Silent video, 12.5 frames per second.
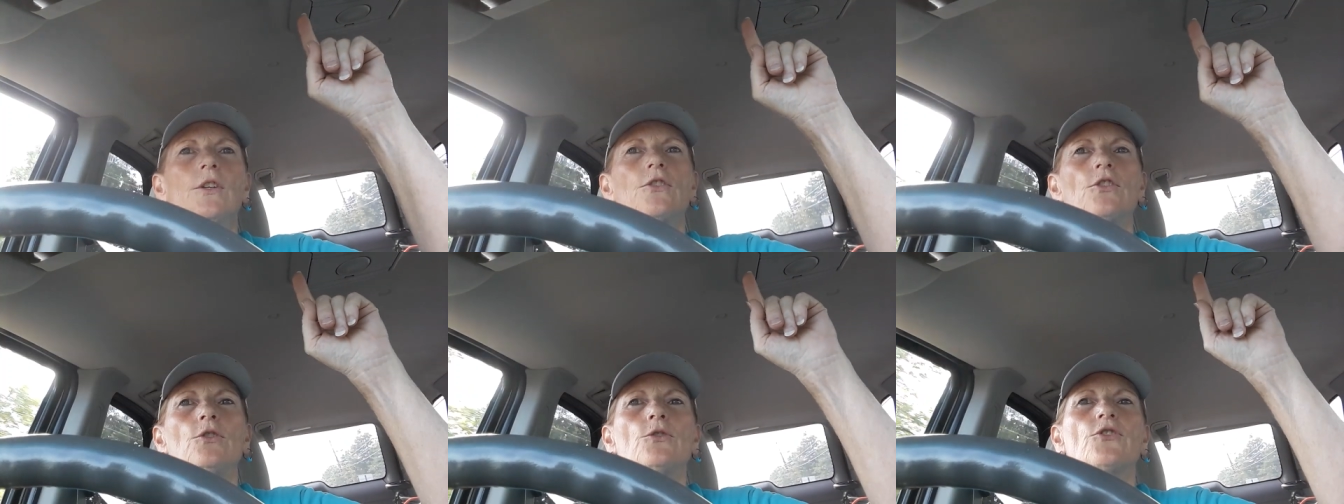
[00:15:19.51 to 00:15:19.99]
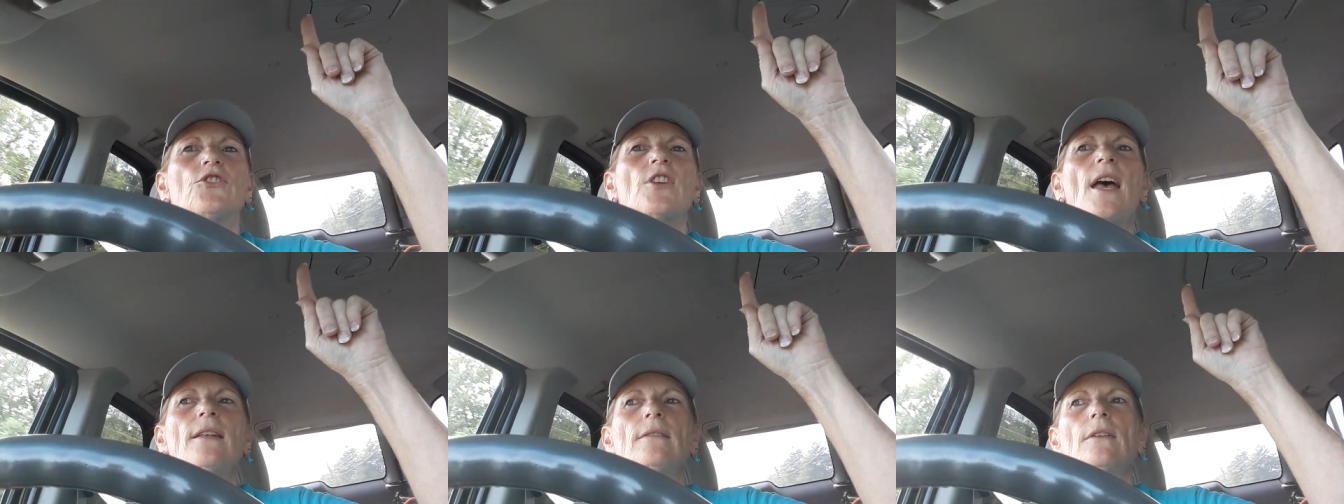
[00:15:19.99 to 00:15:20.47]
to
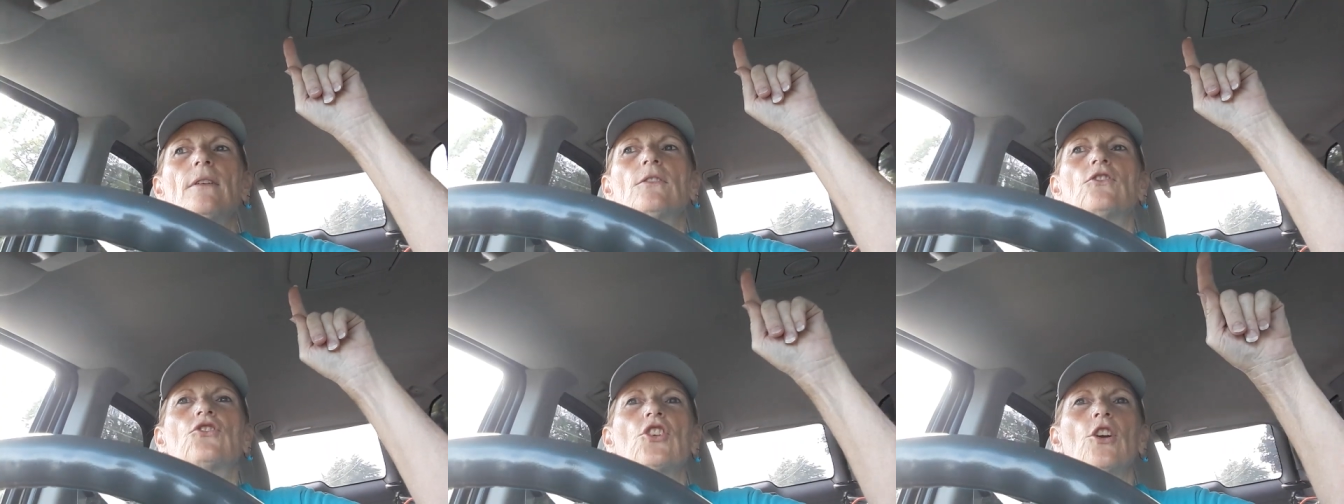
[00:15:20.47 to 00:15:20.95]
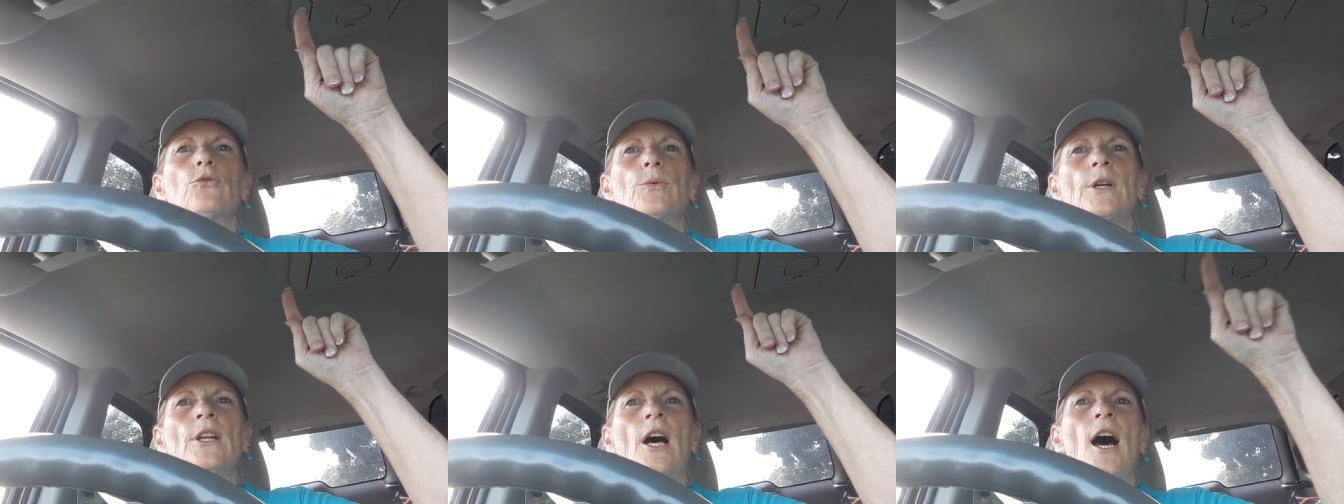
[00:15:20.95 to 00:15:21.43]
set
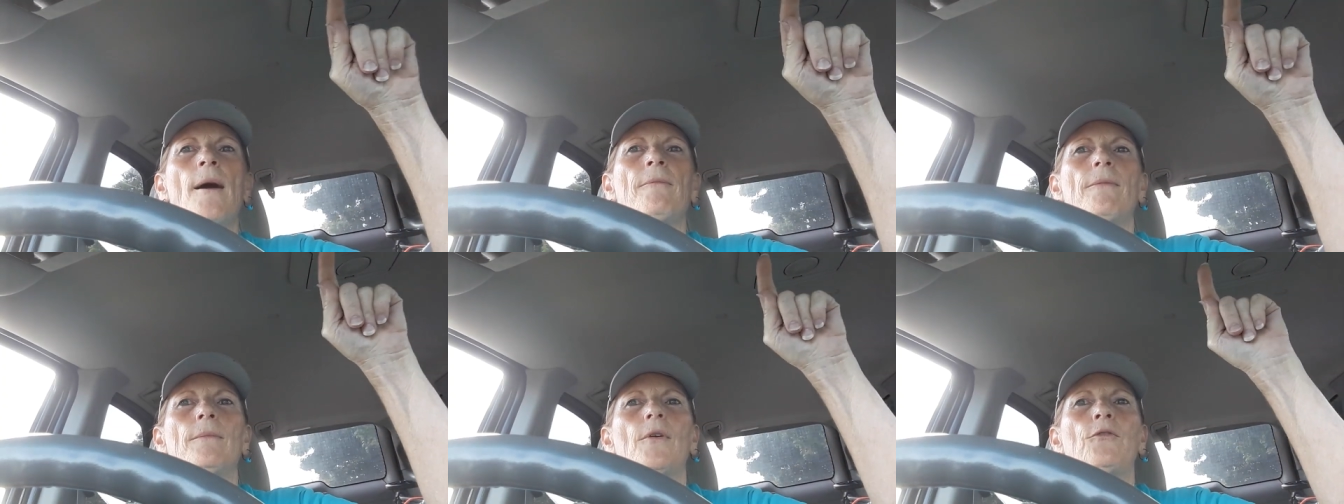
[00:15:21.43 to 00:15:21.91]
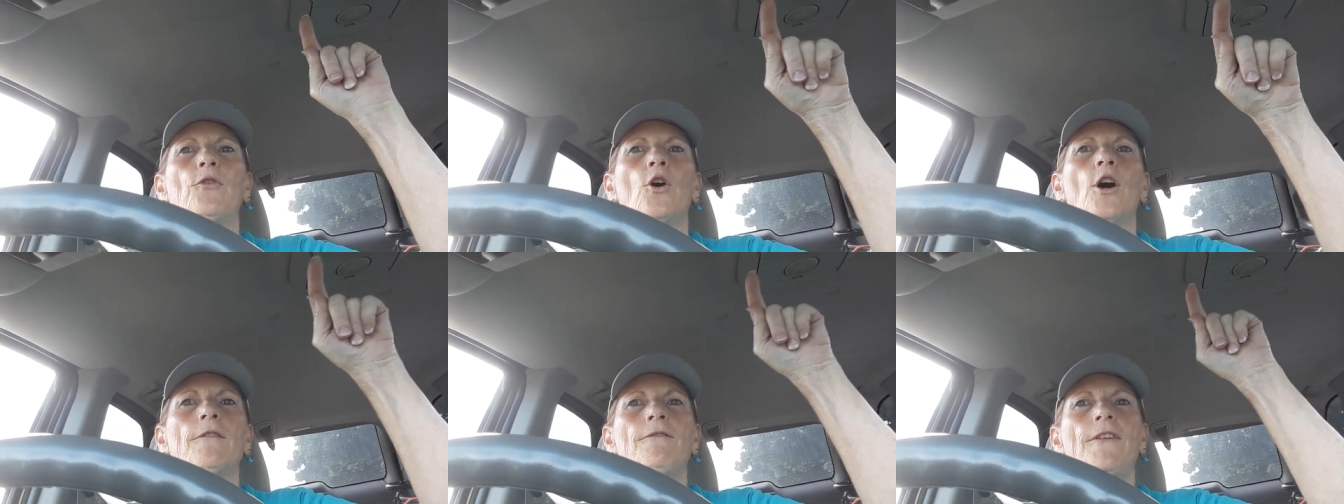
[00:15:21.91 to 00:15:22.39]
children up
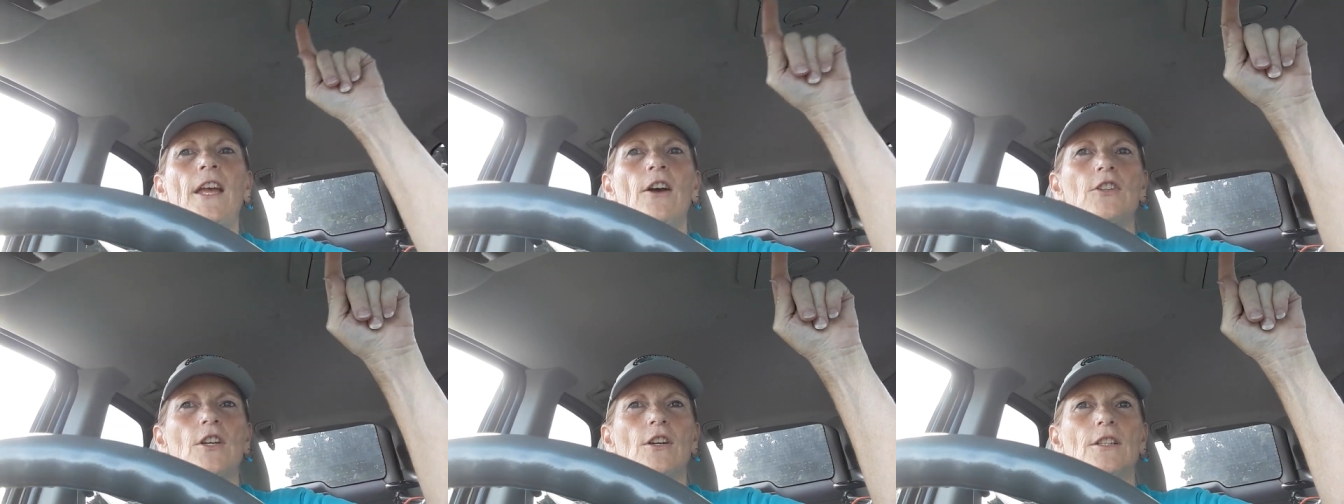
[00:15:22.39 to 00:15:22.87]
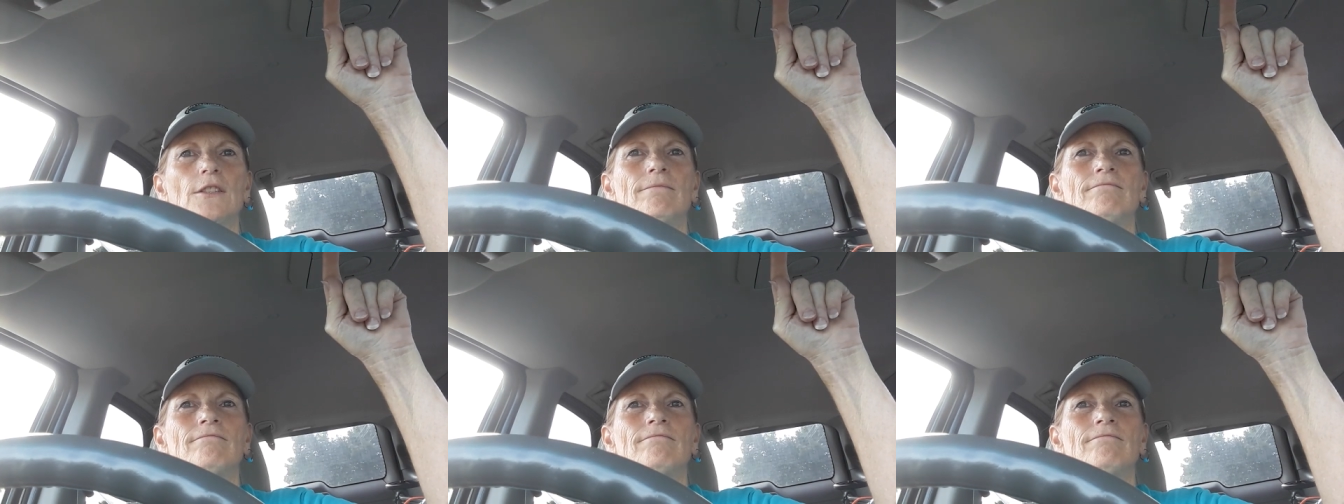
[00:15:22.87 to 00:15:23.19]
for failure.